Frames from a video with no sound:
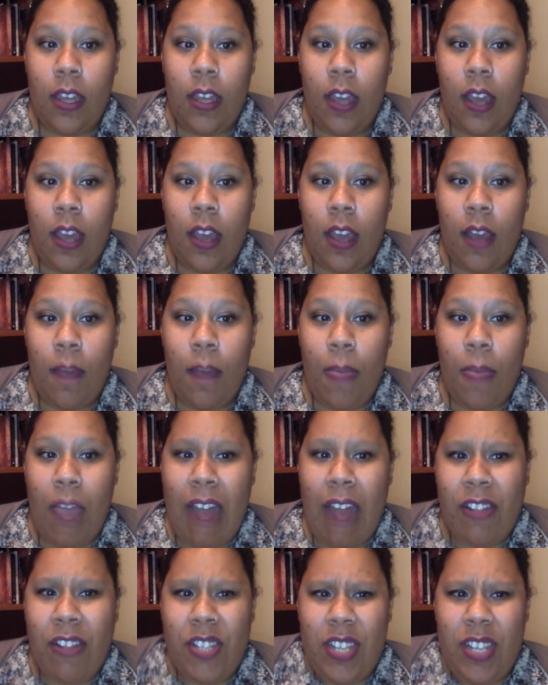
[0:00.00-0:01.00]

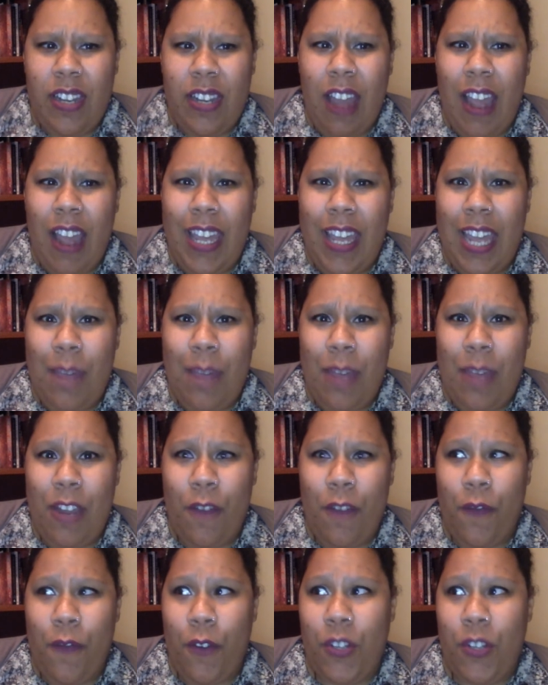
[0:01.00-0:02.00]
Allison, I came
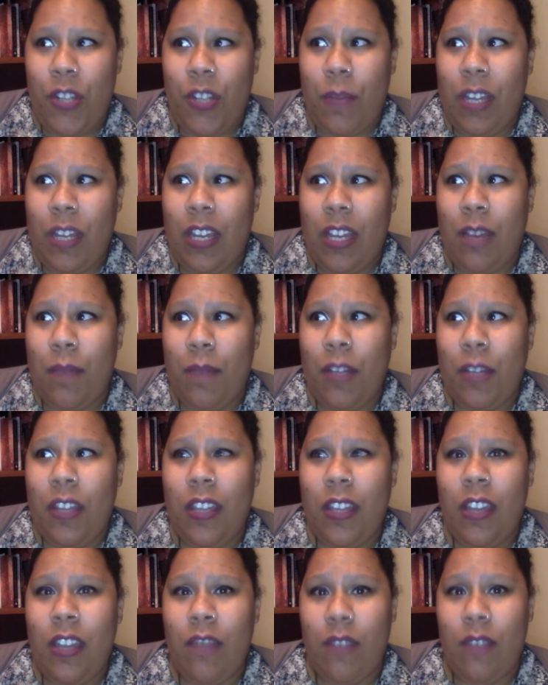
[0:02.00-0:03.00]
here for something
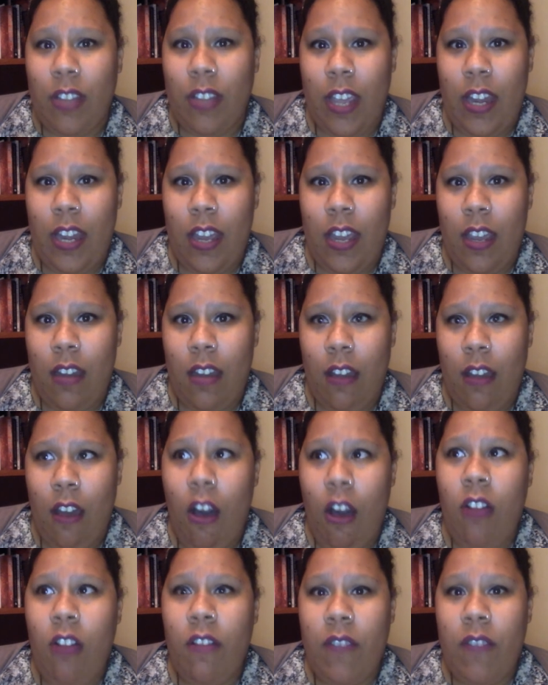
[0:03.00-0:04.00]
completely unrelated.
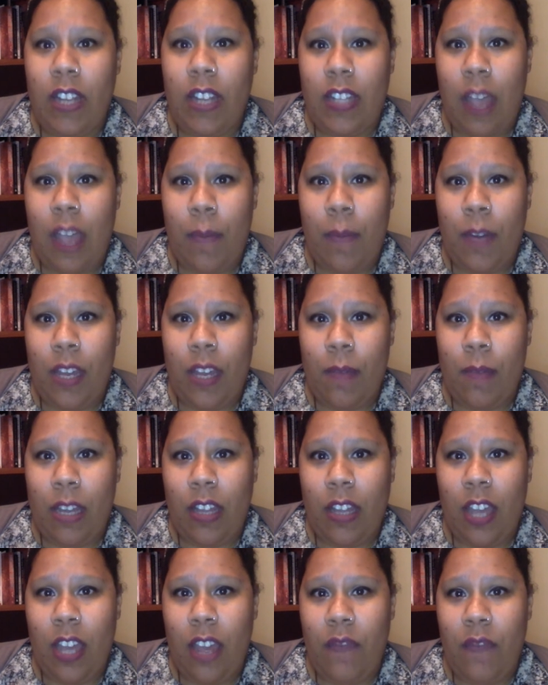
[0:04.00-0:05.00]
All of that's happening in my
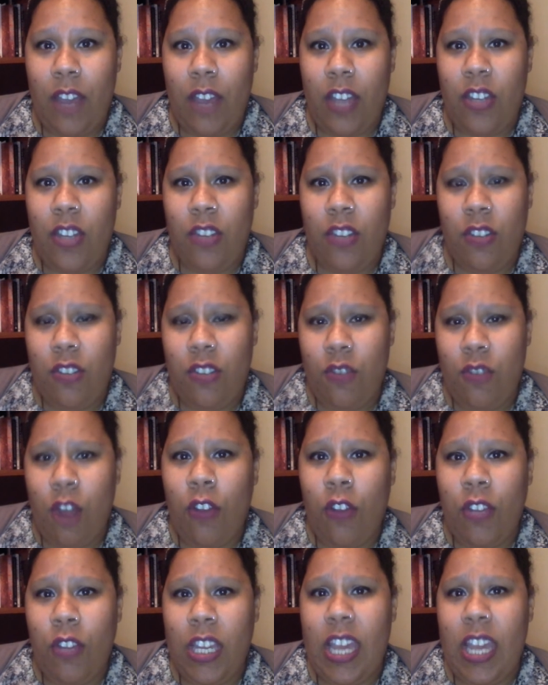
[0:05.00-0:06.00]
life. And you
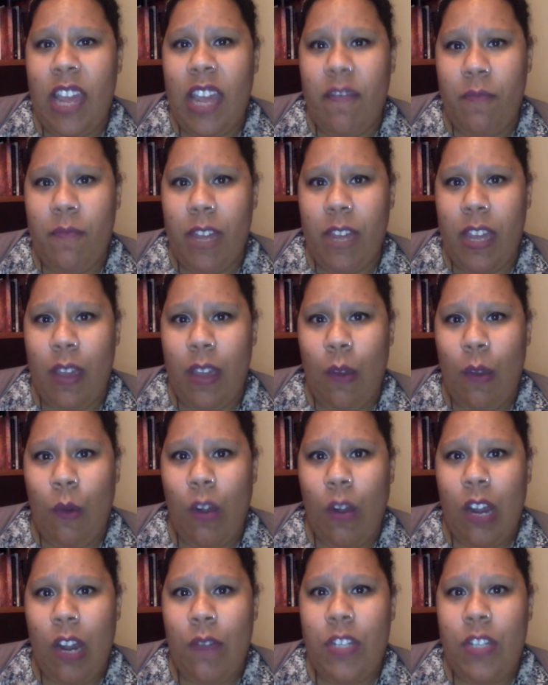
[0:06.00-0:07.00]
not only gave me
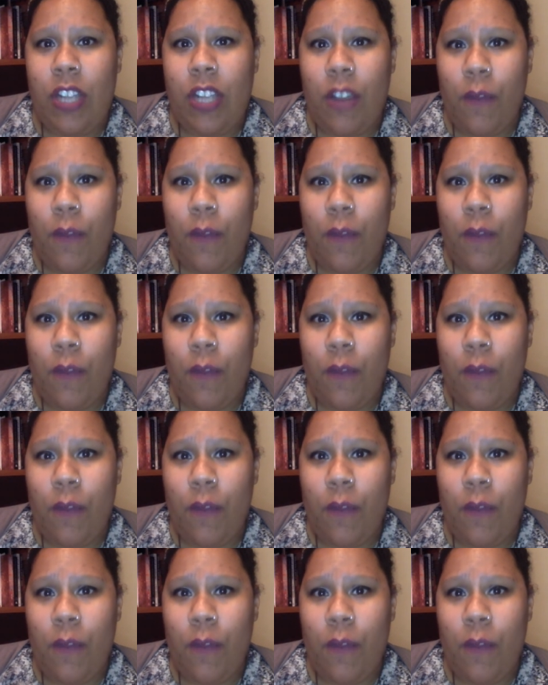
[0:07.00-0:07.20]
what I was here